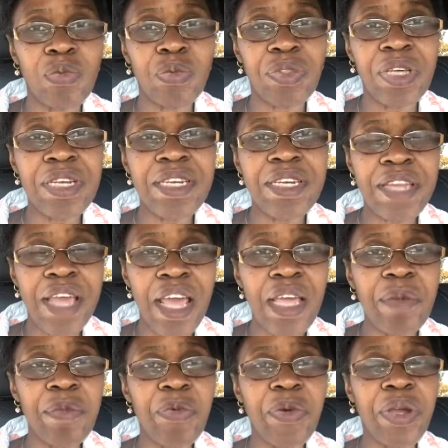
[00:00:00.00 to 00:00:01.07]
The
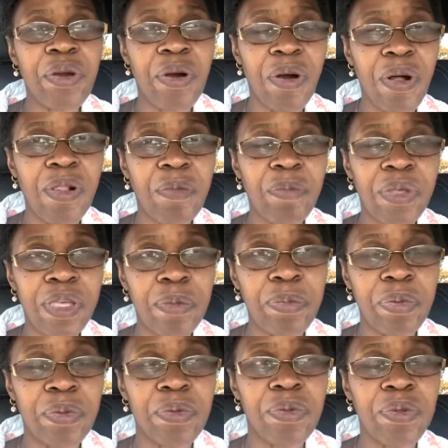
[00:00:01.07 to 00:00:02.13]
name we call
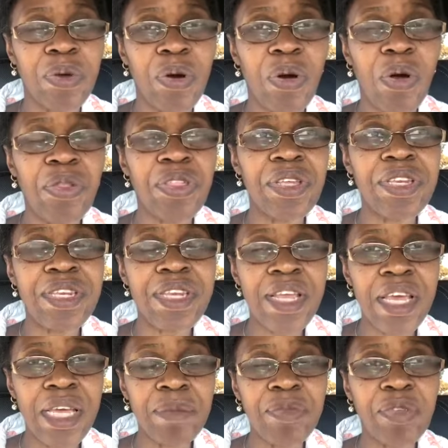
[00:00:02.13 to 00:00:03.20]
people, or the
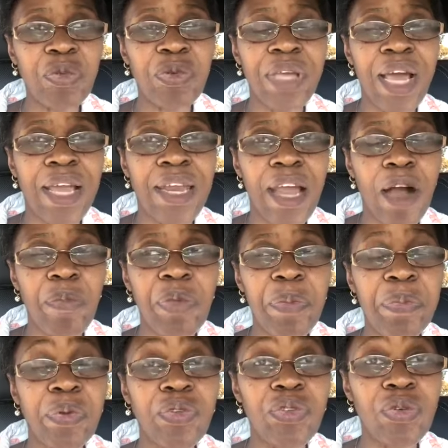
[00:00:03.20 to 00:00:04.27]
names we allow
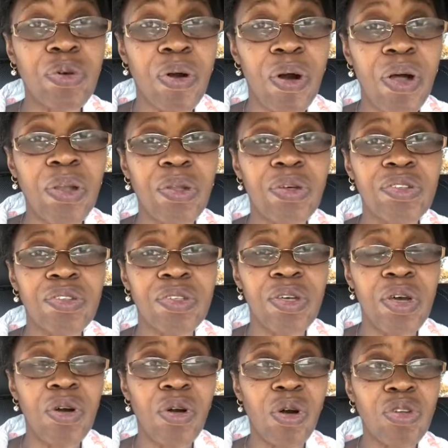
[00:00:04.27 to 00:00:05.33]
people to call us,
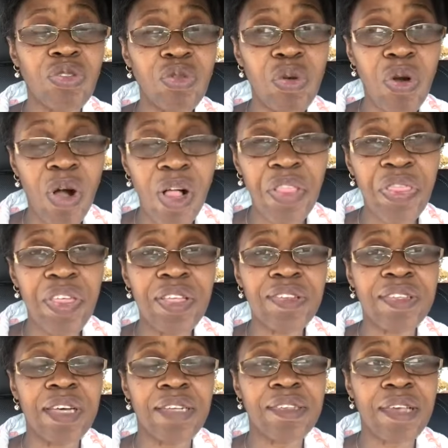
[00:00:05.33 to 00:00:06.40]
or to call things
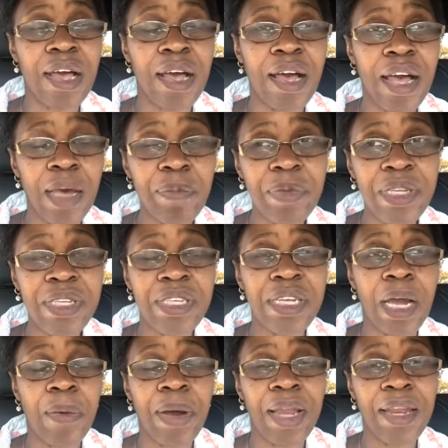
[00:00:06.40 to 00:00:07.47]
that are happening in
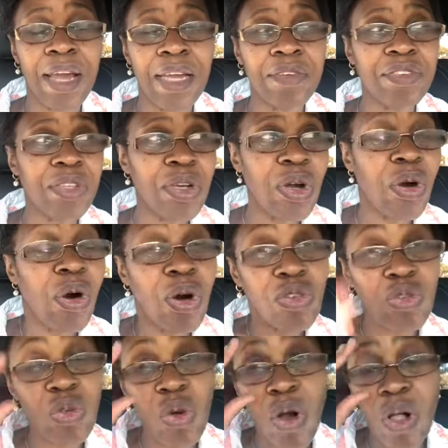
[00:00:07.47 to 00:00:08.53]
our lives, or
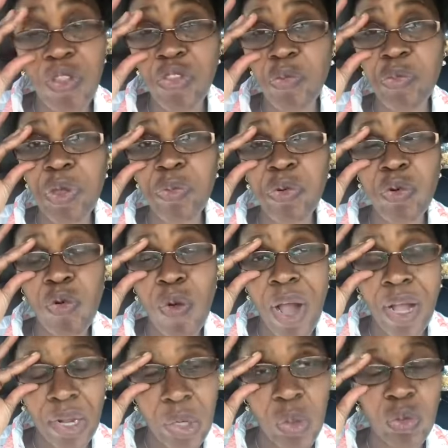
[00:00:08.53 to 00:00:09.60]
to call the people who are
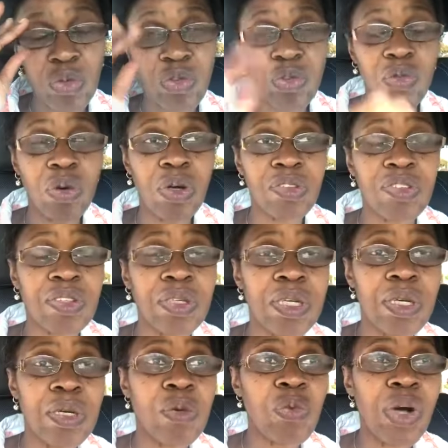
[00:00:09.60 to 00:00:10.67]
close to us.
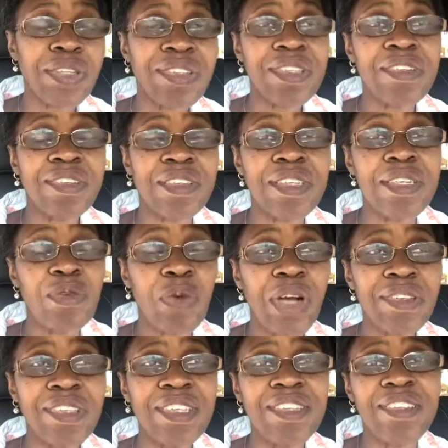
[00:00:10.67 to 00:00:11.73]
What is
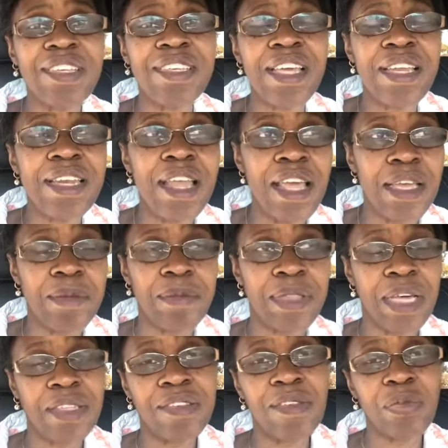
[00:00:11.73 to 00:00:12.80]
in a name?
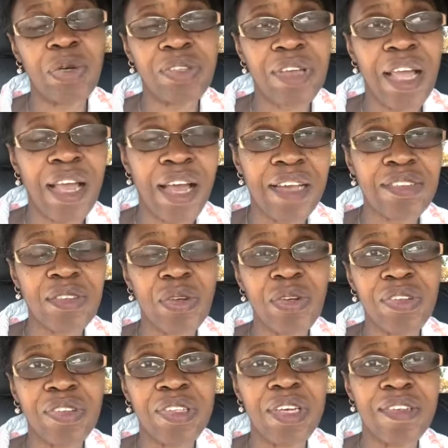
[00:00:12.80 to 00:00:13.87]
That is what I asked
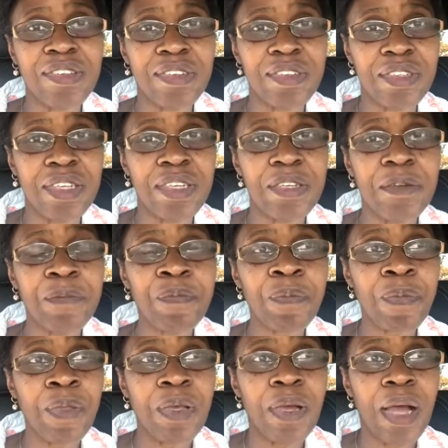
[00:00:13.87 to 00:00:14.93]
us yesterday.
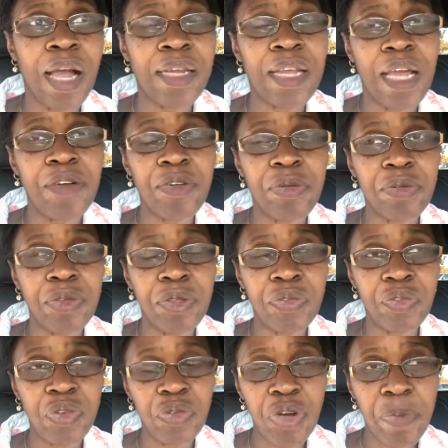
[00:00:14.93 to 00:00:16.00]
And
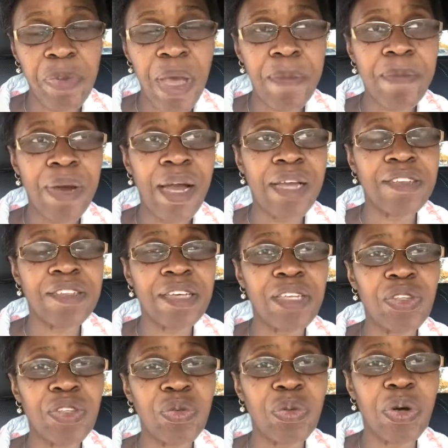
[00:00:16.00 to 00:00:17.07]
if you remember, I said
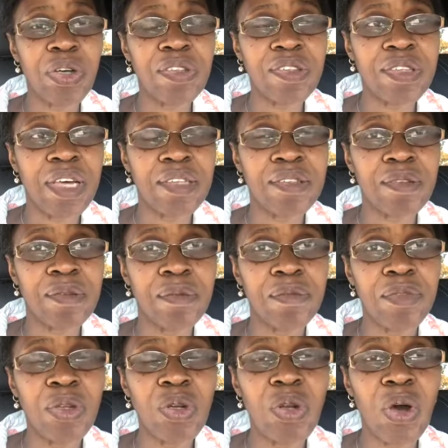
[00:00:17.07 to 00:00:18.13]
to us that
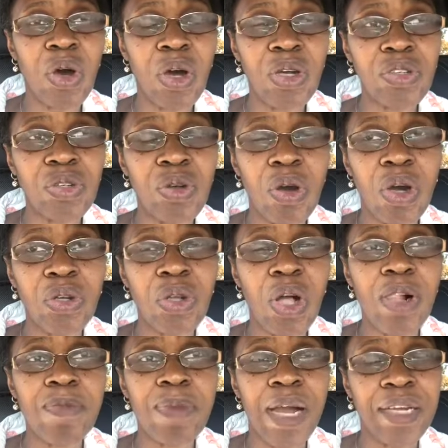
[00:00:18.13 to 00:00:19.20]
the Lord God
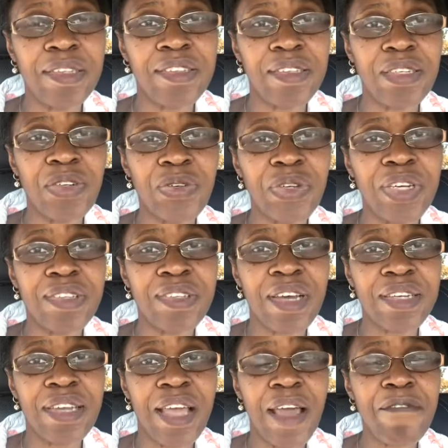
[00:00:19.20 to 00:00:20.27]
Almighty
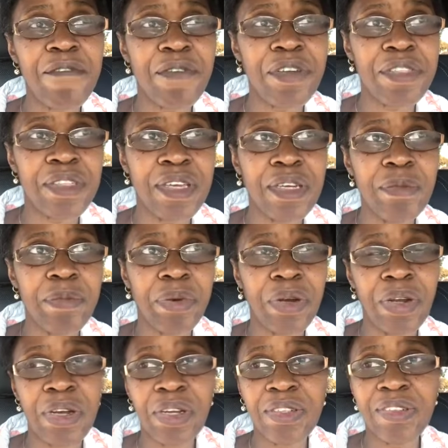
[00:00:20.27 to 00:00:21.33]
created everything,
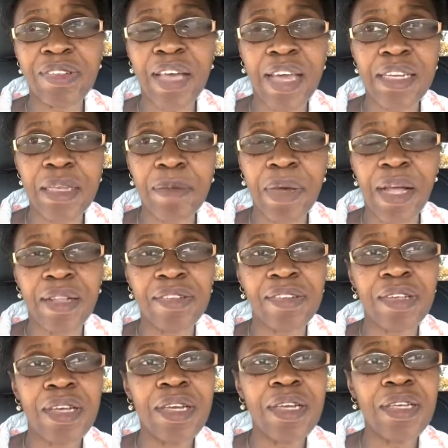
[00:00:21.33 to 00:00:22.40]
birds, animals.